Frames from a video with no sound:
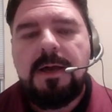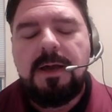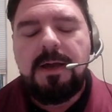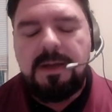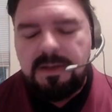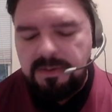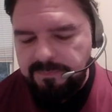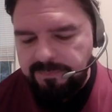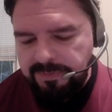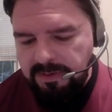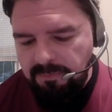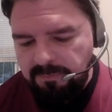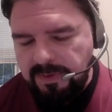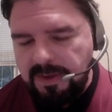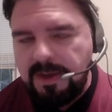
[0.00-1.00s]

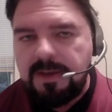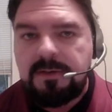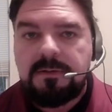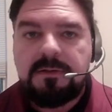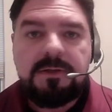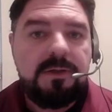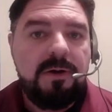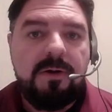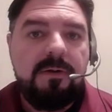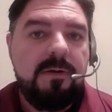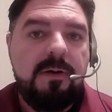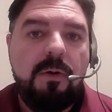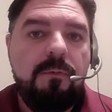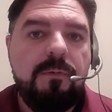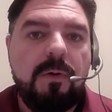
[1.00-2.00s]
But, you know,
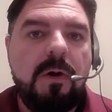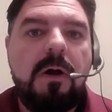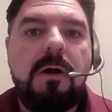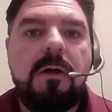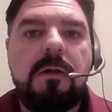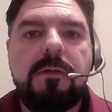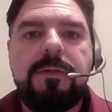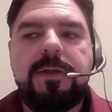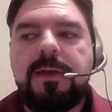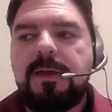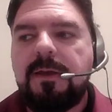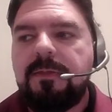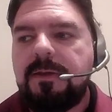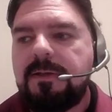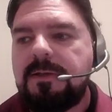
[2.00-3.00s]
overall,
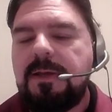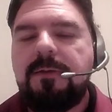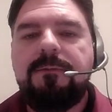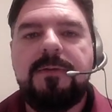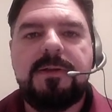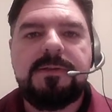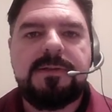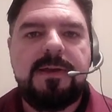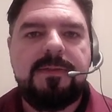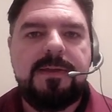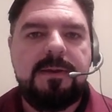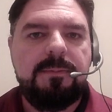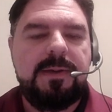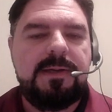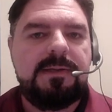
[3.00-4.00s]
the defense, I
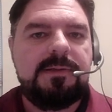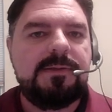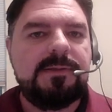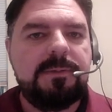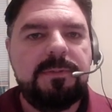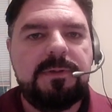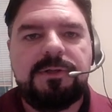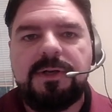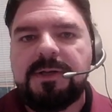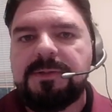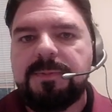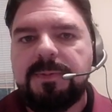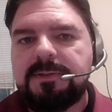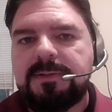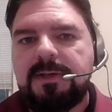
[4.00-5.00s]
think, made some
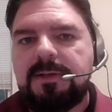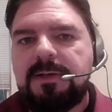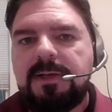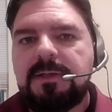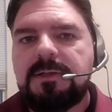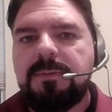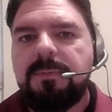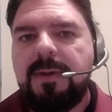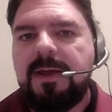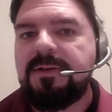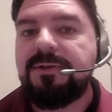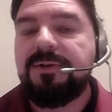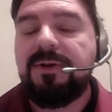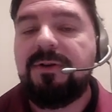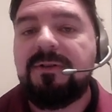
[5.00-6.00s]
adjustments they needed to make.
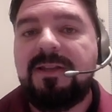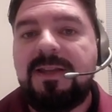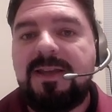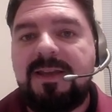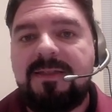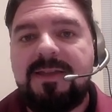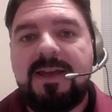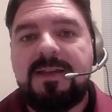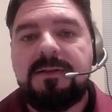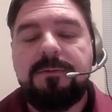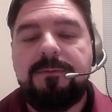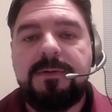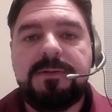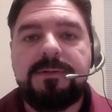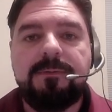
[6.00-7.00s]
Certainly that
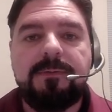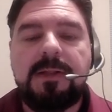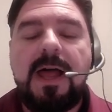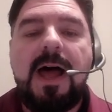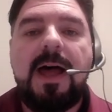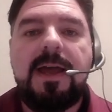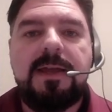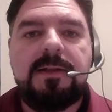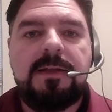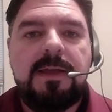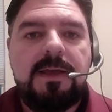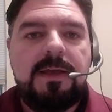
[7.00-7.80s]
defensive line,